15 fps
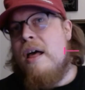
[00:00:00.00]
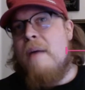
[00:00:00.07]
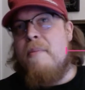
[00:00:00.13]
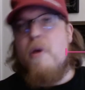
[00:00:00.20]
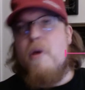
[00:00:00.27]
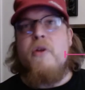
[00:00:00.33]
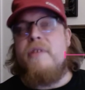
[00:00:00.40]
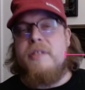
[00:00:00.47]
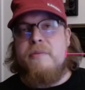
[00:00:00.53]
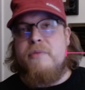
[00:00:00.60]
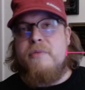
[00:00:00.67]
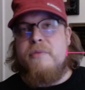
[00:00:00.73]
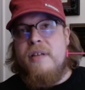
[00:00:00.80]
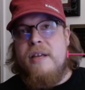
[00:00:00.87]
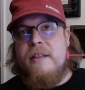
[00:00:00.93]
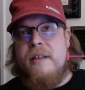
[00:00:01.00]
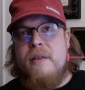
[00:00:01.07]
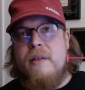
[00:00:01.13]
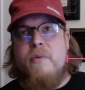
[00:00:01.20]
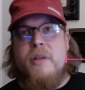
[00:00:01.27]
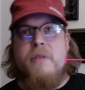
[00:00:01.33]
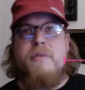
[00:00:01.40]
Emotivism would say
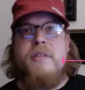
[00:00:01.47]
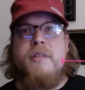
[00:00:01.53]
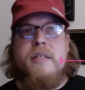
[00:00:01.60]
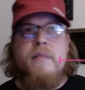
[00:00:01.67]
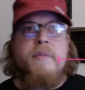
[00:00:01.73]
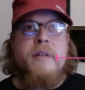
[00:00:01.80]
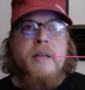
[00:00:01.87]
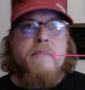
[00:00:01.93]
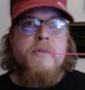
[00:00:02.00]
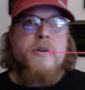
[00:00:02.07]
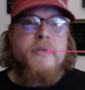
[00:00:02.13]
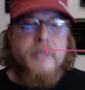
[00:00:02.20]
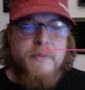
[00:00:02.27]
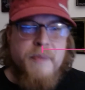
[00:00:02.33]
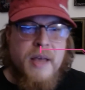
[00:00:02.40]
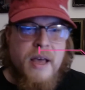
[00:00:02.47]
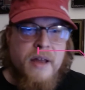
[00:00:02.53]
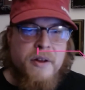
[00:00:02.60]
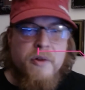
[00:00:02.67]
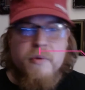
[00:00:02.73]
that when you say something like murder is bad,